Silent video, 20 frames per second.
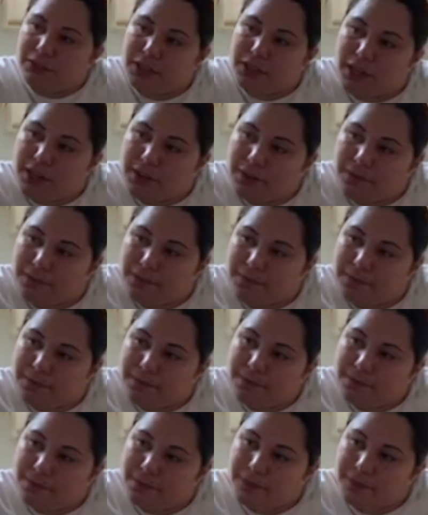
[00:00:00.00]
it.
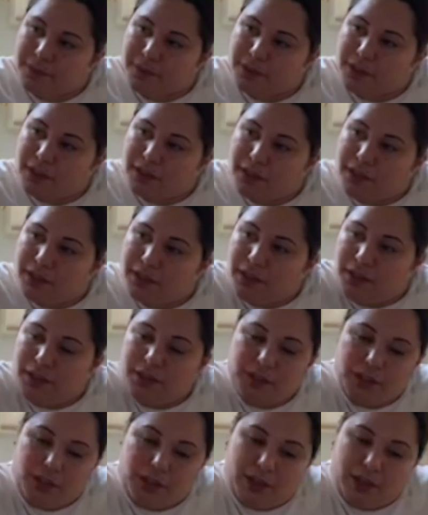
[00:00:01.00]
And
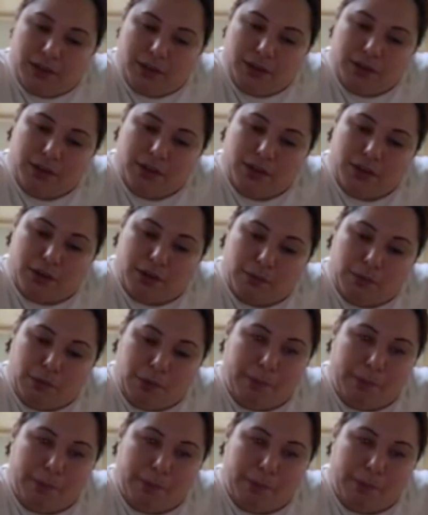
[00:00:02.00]
then we'll